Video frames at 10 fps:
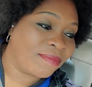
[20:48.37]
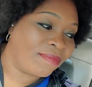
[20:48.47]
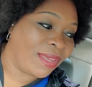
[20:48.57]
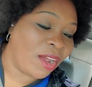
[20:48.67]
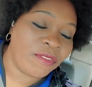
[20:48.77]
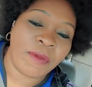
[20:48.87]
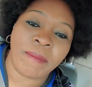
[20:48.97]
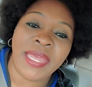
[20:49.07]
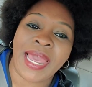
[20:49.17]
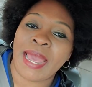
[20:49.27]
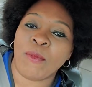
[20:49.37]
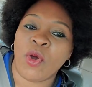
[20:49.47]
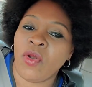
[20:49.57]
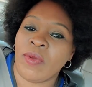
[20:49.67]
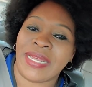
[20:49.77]
because for me, I'm
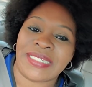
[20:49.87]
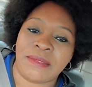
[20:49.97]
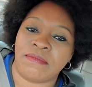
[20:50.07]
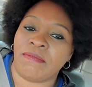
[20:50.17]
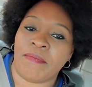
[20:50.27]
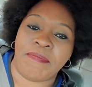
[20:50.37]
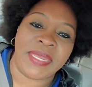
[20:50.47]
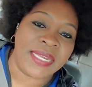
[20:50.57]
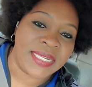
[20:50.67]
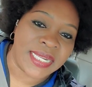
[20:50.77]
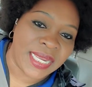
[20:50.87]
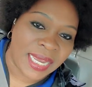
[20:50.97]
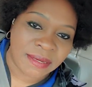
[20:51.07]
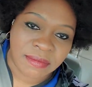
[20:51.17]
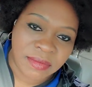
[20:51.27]
always busy
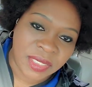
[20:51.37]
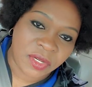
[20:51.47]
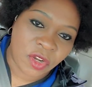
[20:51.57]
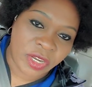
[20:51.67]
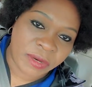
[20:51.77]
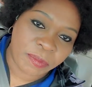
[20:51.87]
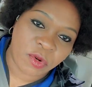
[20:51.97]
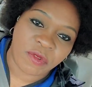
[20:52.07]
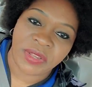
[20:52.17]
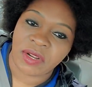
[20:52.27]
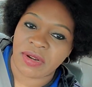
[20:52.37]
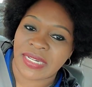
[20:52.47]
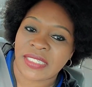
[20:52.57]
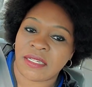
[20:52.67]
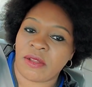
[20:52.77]
and improving other
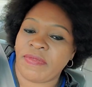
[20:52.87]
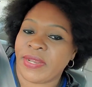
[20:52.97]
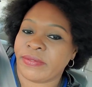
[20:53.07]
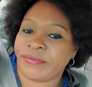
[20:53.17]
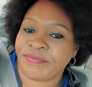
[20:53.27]
stuff, and